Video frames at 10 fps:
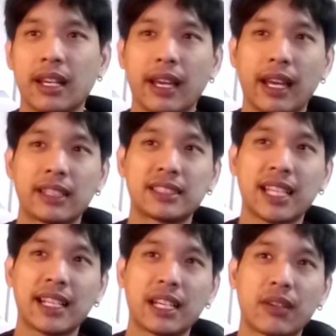and
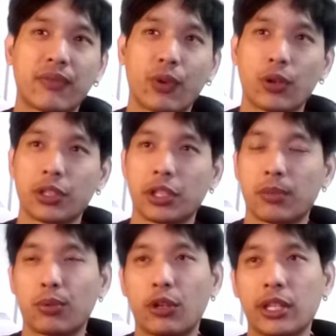sign up for your
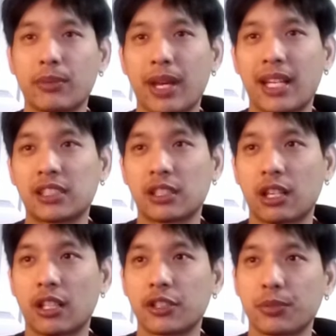employee match
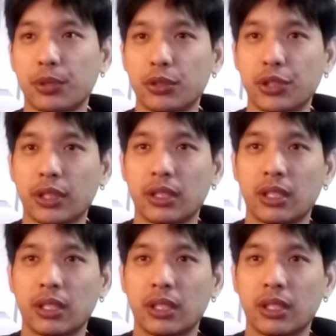contribution.